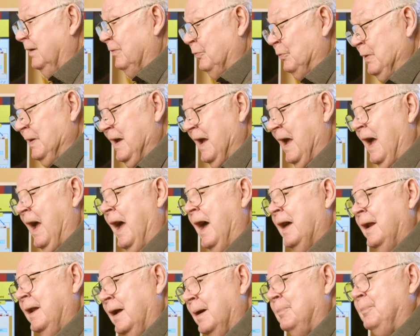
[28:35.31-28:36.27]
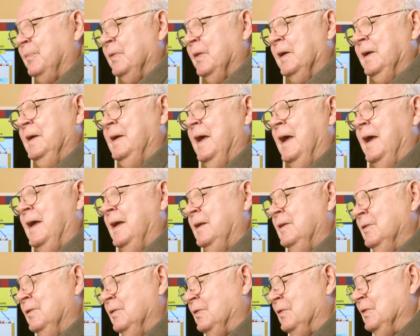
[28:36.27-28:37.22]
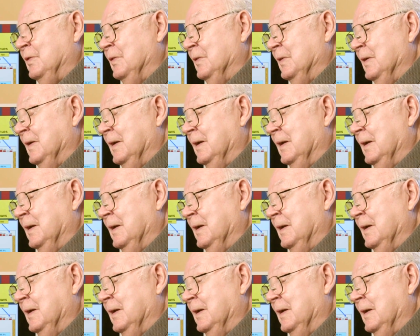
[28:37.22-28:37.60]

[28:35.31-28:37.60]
If we add up the gains